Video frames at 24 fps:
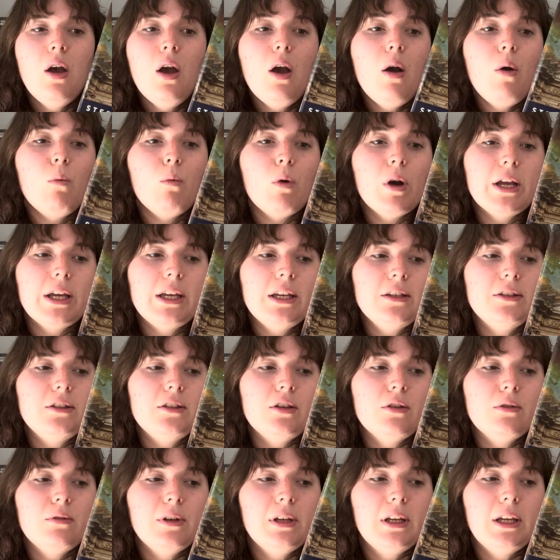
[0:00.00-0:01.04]
what he's
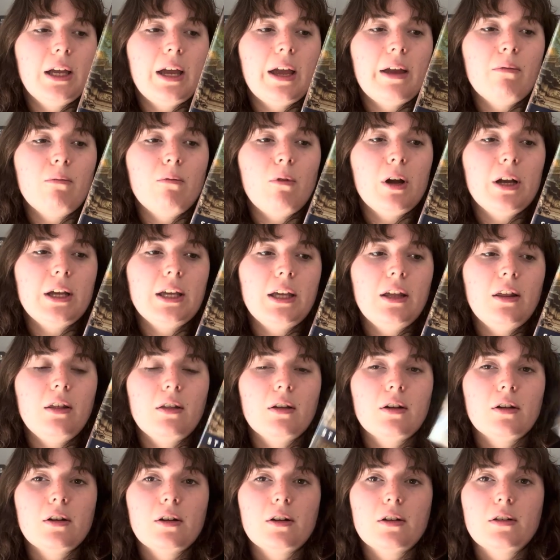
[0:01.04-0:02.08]
doing and what he
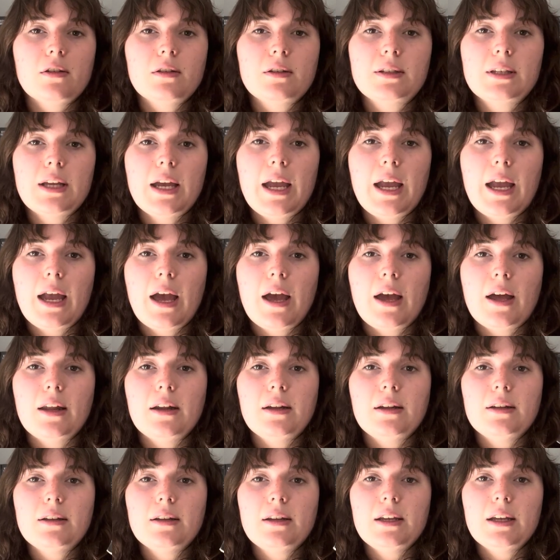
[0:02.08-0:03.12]
learns,
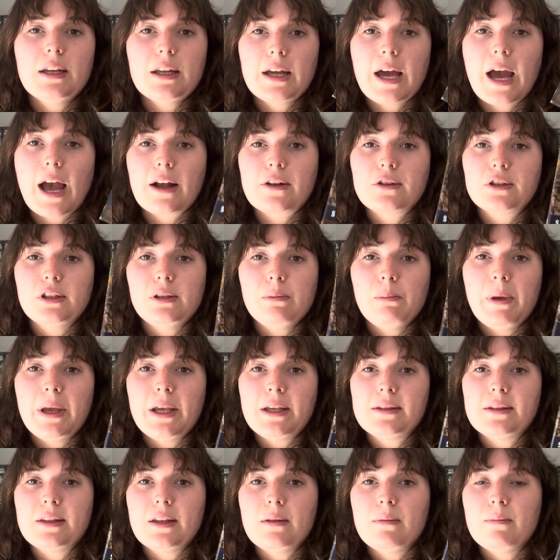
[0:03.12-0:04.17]
and it actually
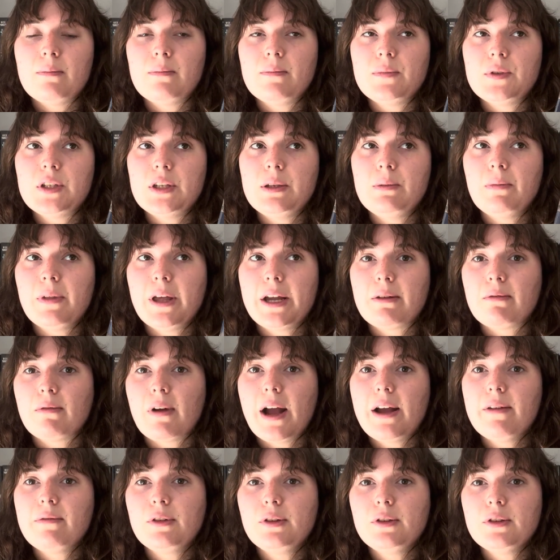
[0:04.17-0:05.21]
makes them seem like
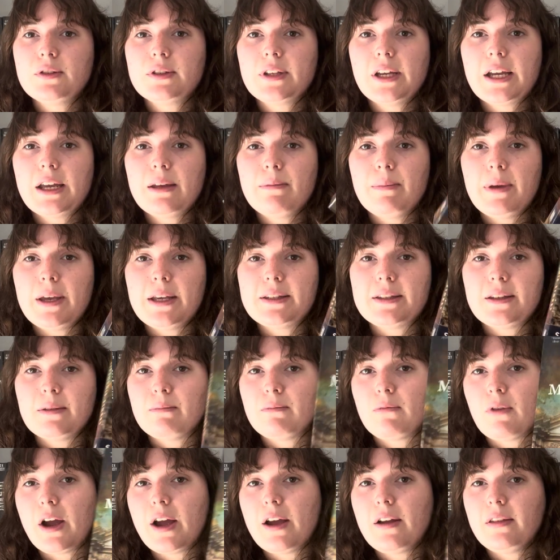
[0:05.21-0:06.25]
rivals. Like it makes
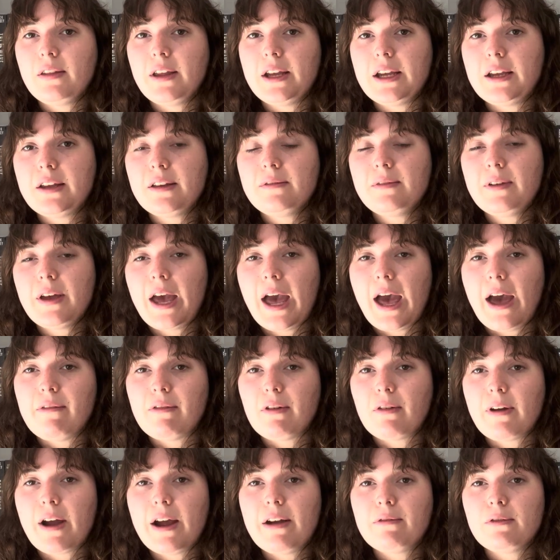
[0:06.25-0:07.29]
them like have a
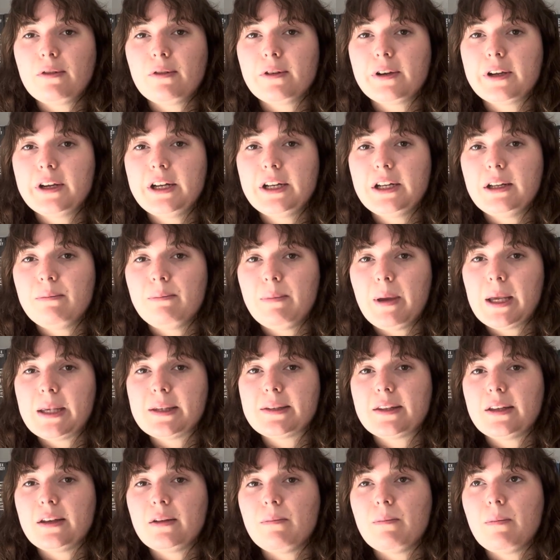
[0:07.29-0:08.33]
rivalry, and it makes
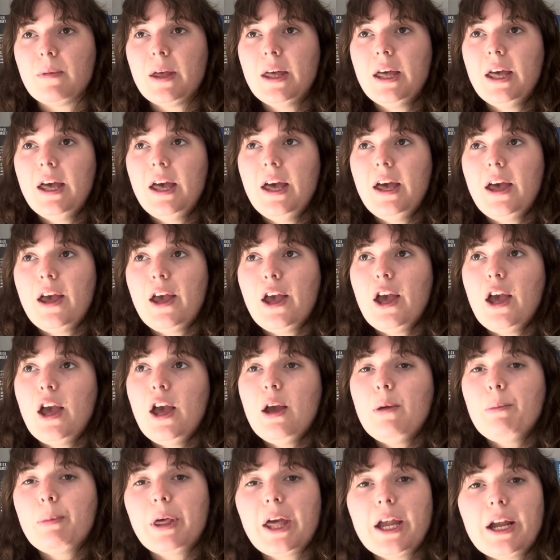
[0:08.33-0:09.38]
them
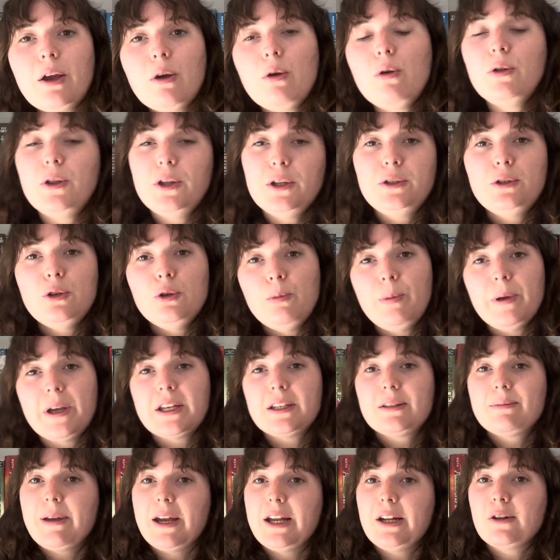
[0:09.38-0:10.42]
be like, oh, the 2
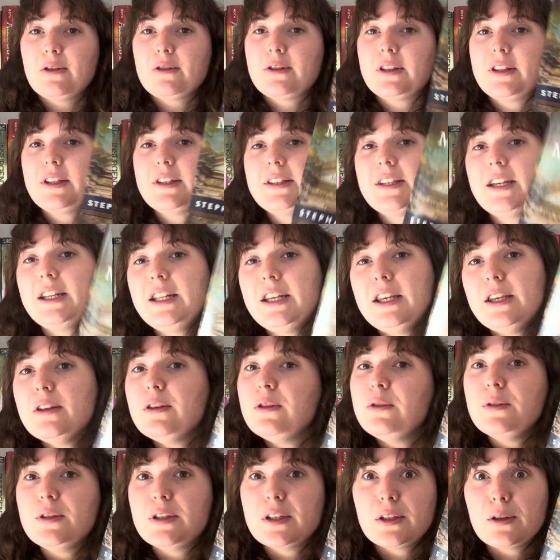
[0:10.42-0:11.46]
biggest painters in the city,
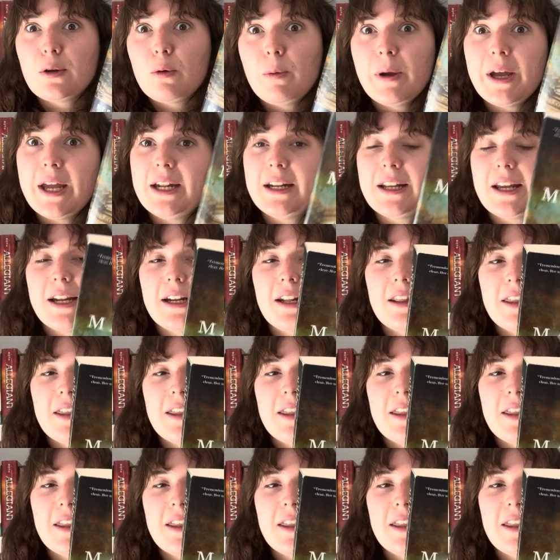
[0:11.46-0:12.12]
who's gonna win, kind of